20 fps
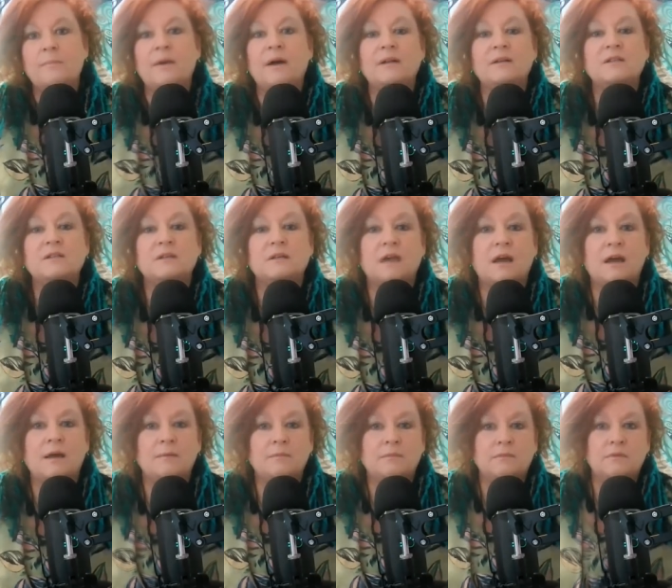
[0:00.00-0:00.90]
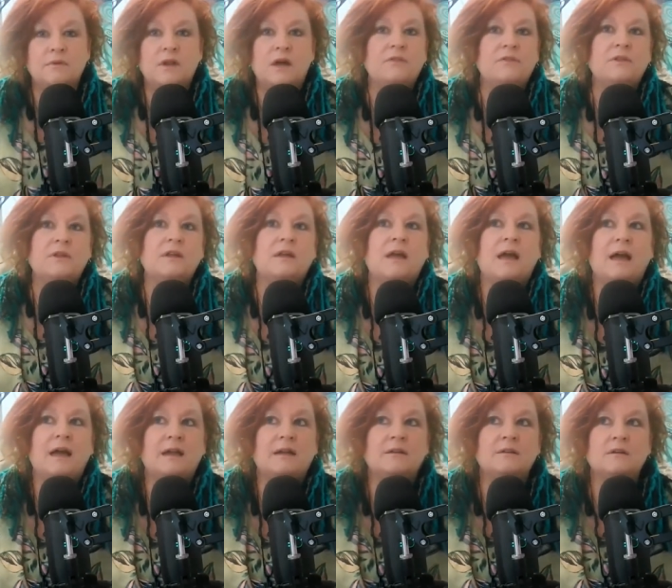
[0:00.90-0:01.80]
But nothing
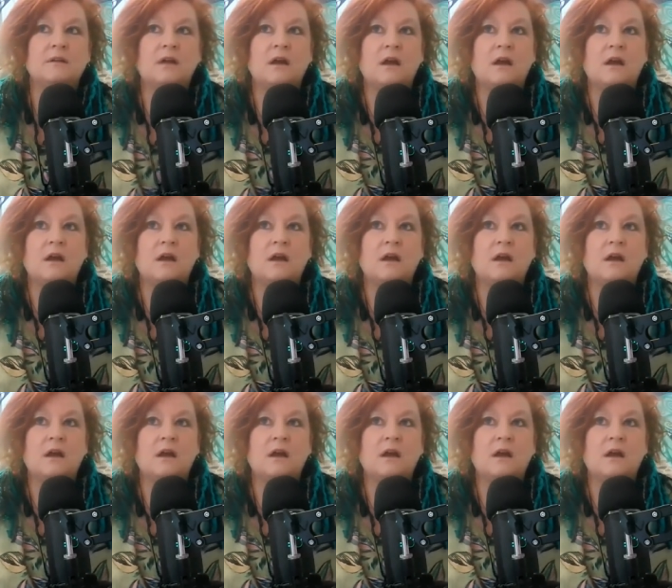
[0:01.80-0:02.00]
can